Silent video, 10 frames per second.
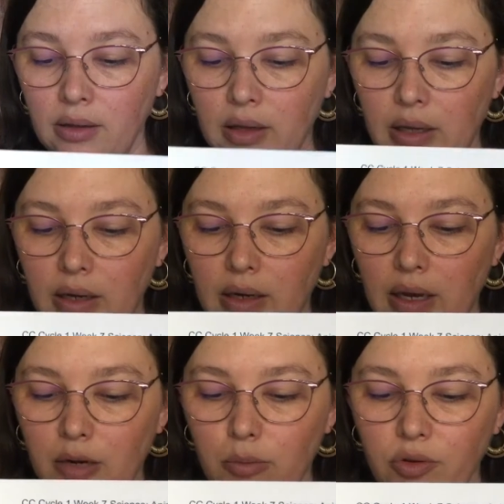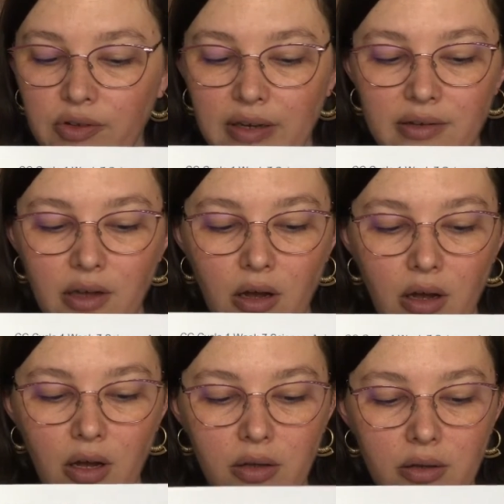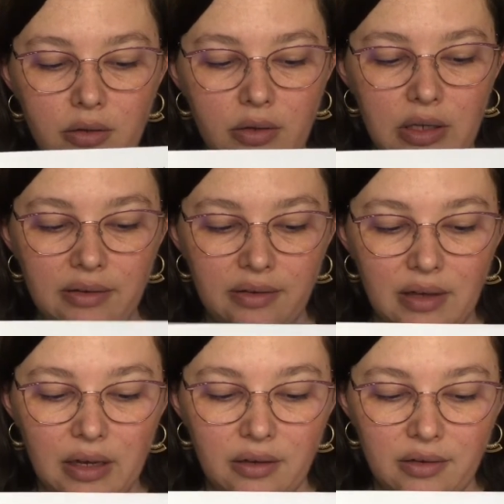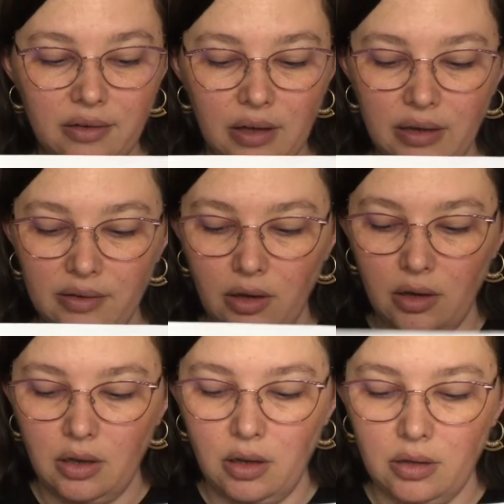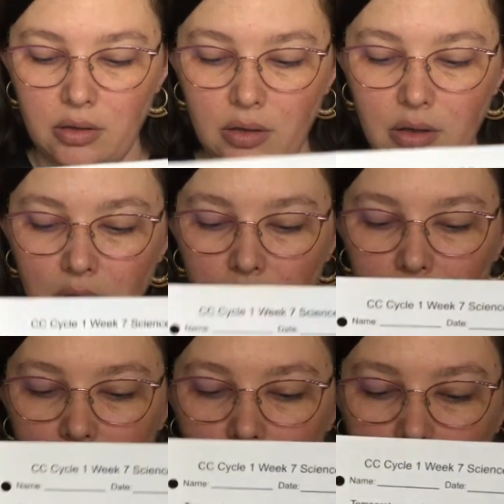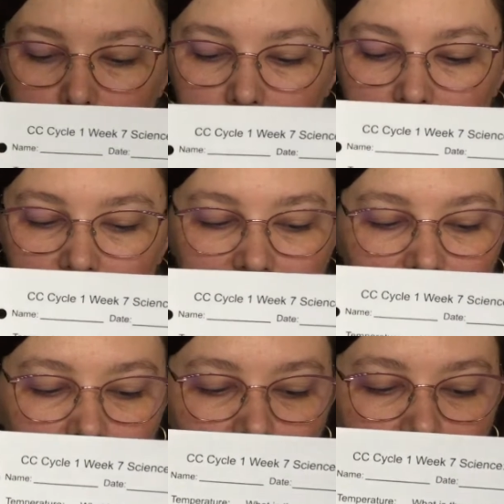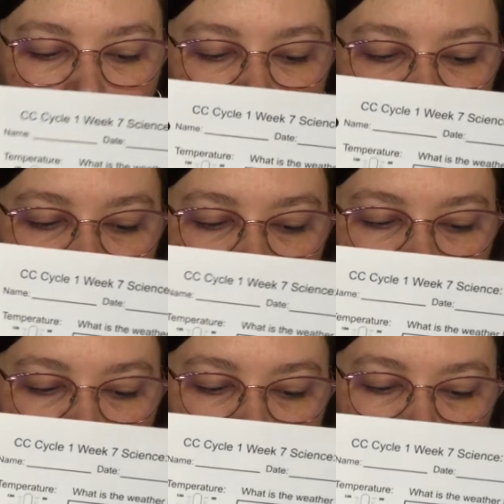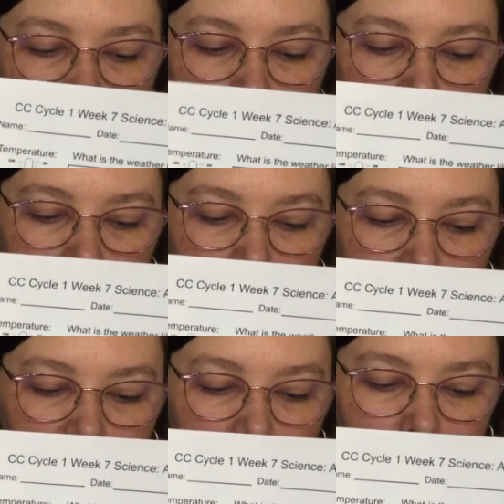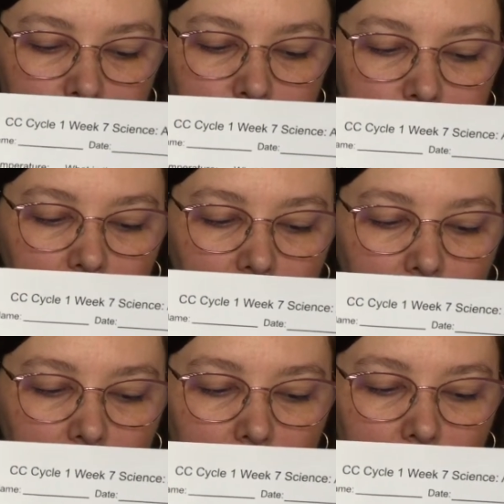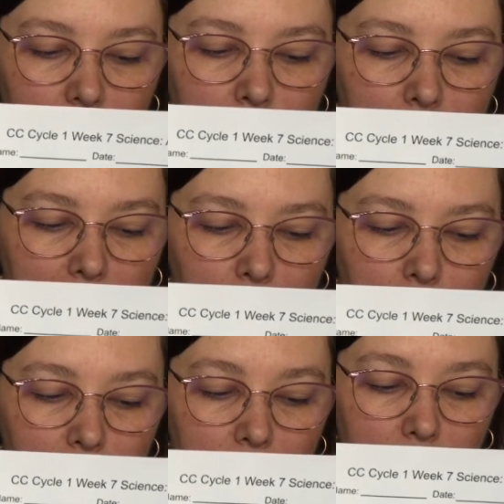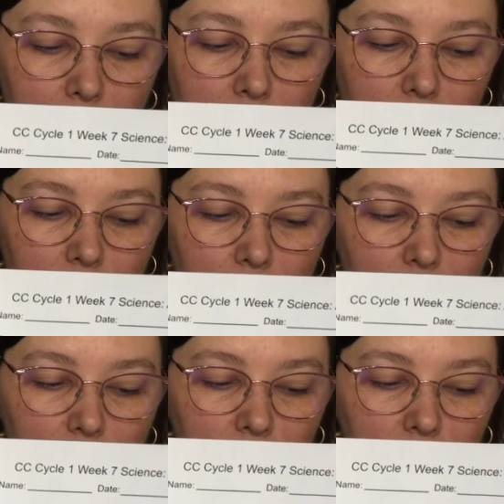Then animals I saw, insects I saw, things I collected, and map of